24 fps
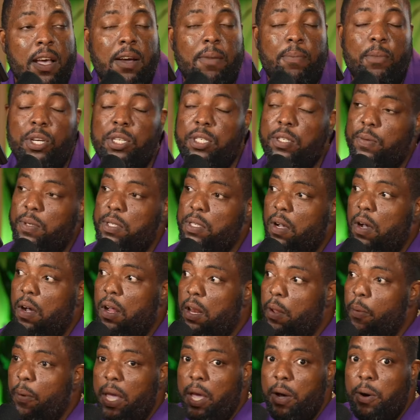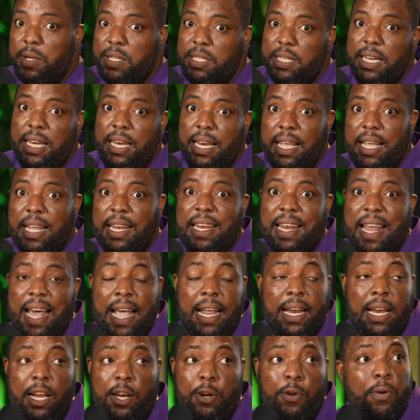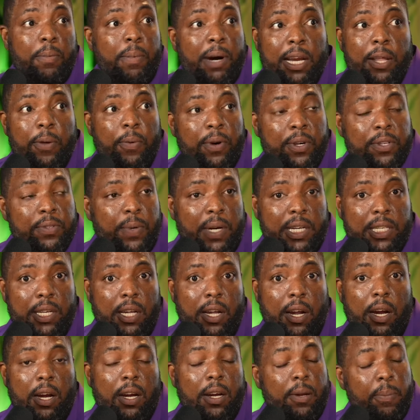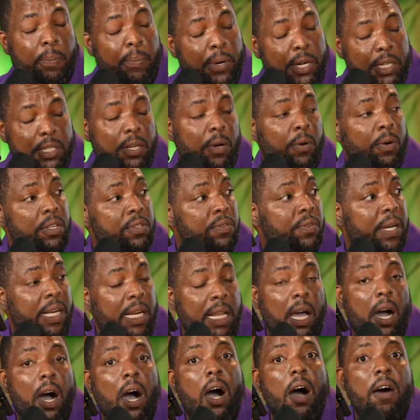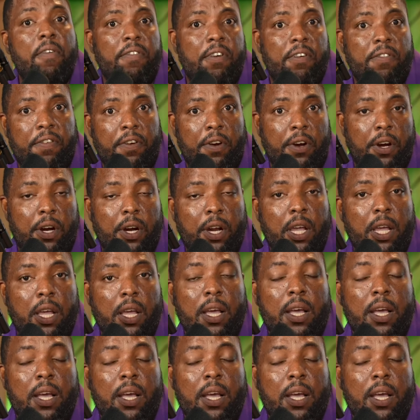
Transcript: but she was all the way out in lane nine and nobody was watching her. The pressure was really off of her.